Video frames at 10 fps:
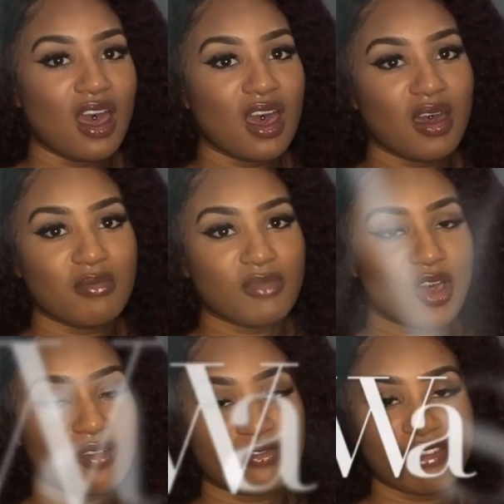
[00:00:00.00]

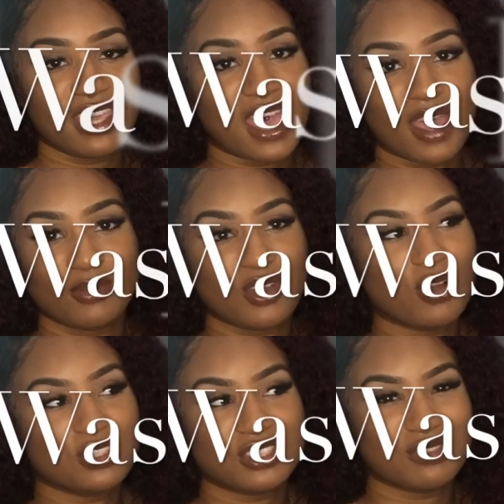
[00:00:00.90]
over a year, it would
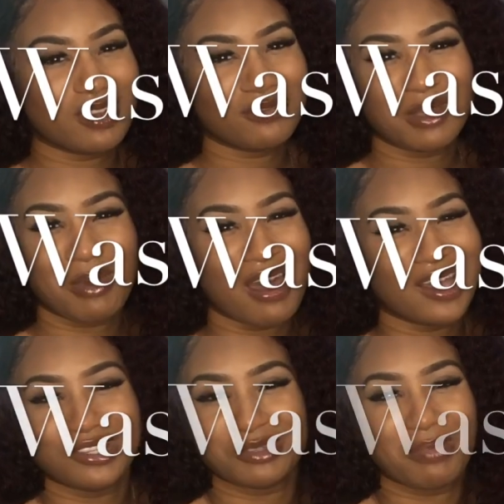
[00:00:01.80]
cost you roughly about
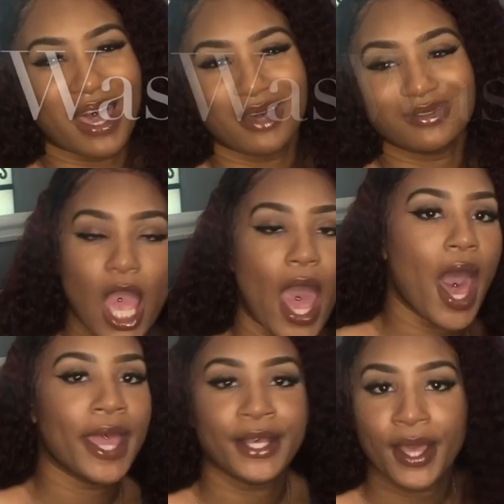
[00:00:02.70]
£100.
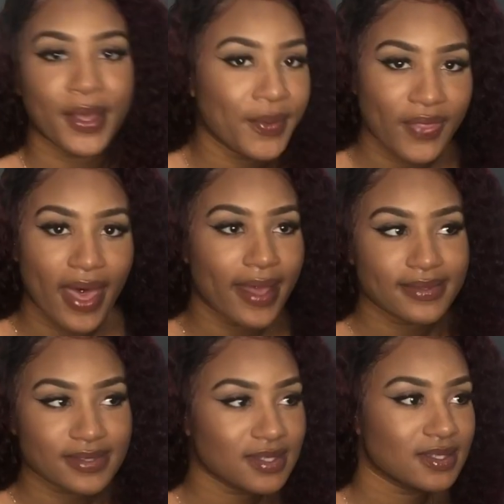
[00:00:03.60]
I know
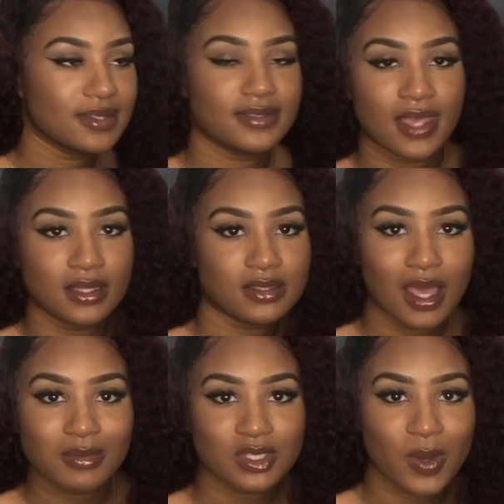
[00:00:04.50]
that 10
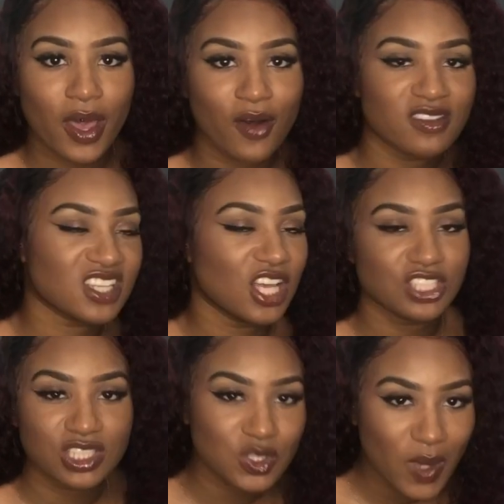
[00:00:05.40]
times 12 is
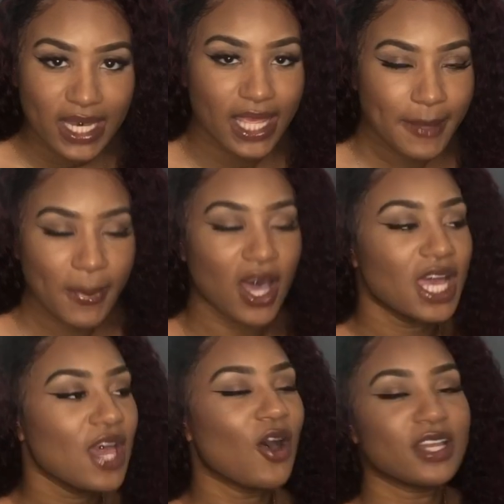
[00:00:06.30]
120,
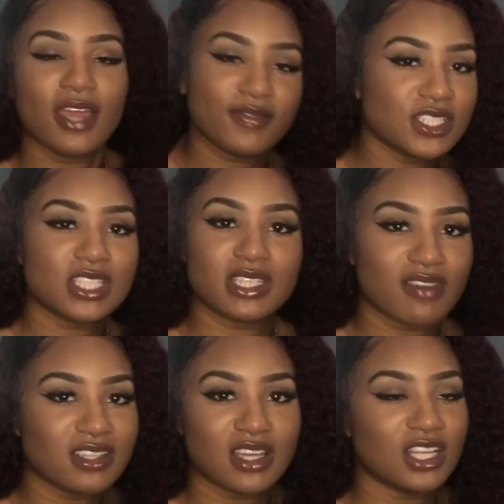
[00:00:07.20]
but on average, it's
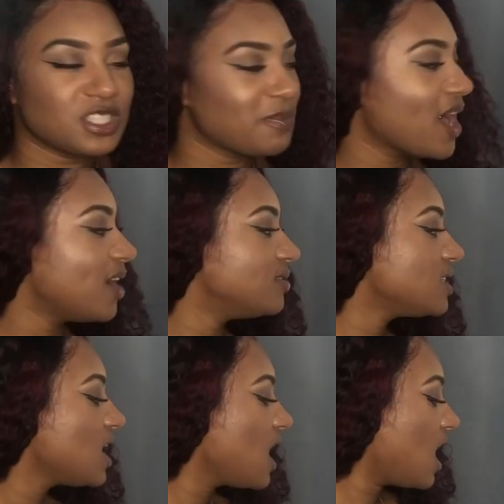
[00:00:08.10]
around £100
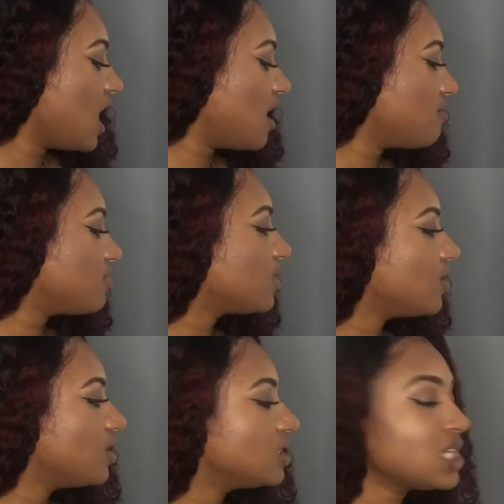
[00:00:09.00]

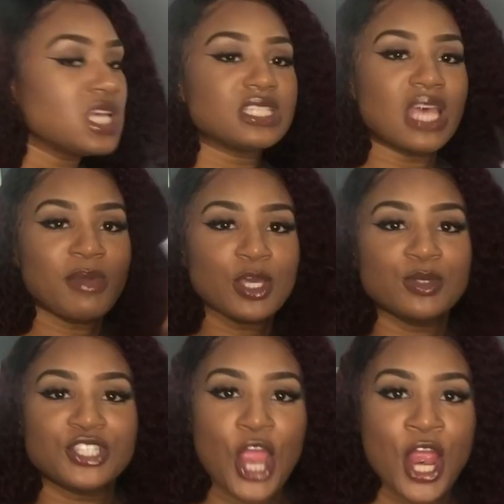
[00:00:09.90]
because some of
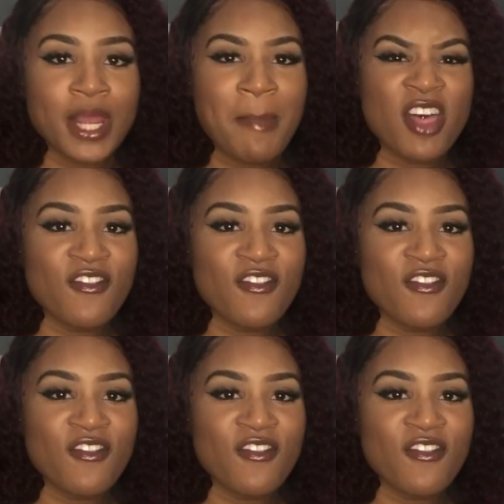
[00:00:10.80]
you dirty